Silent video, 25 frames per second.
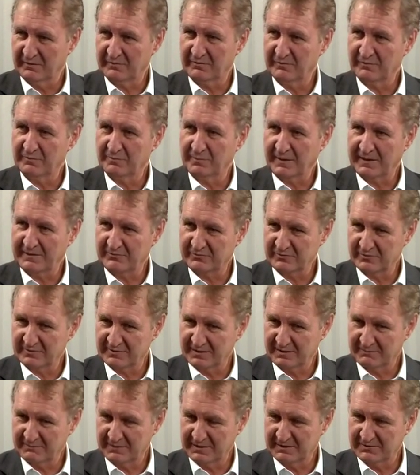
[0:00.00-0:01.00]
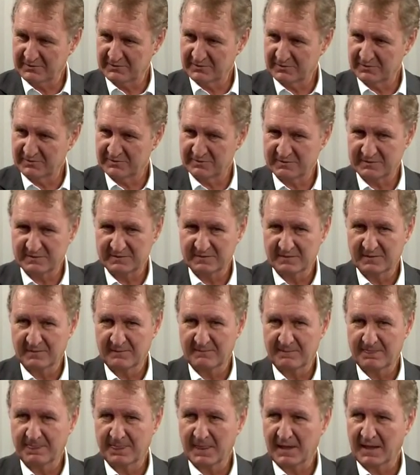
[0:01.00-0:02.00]
Spatial Dimensions,
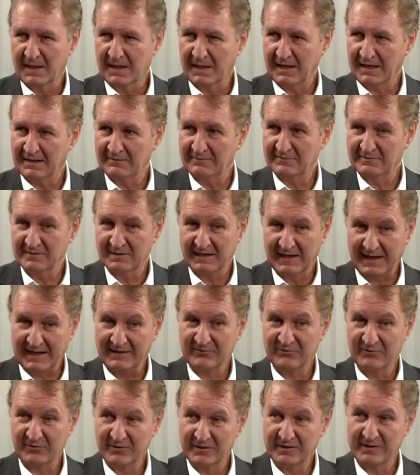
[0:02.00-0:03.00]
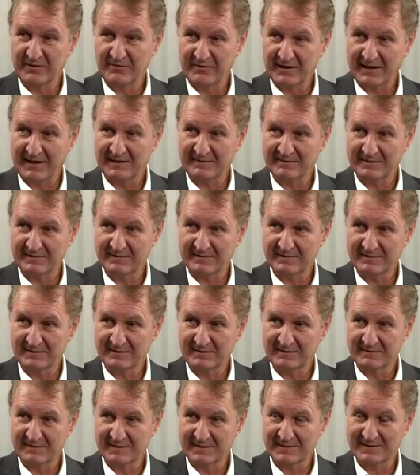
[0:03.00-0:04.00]
has actually created
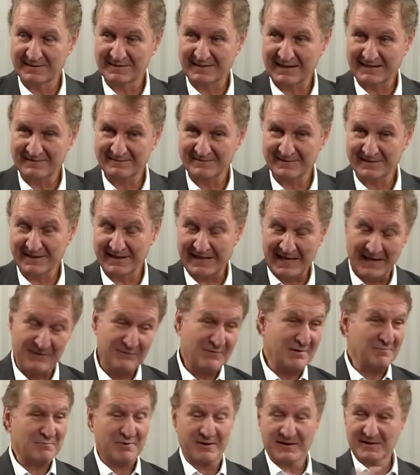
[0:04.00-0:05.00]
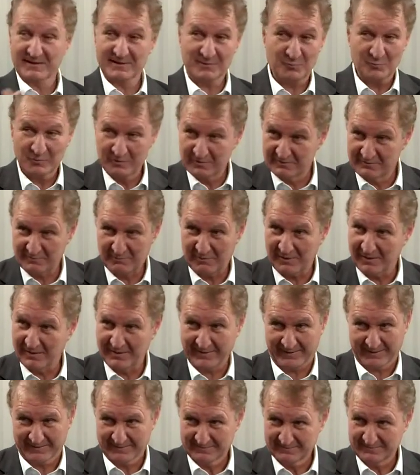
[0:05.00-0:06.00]
a cadastre that everybody in the world's
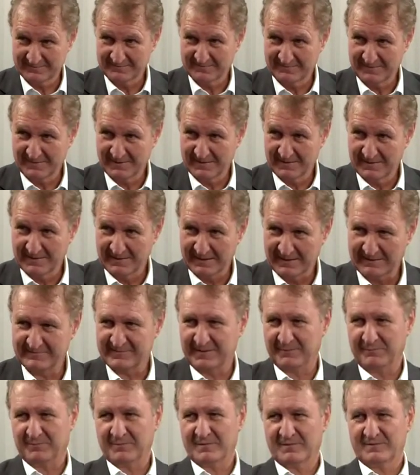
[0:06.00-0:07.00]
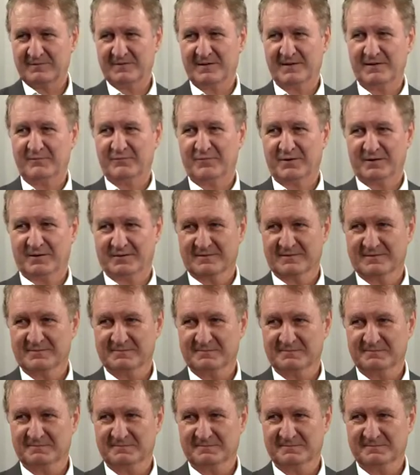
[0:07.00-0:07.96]
buying, except the South Africans.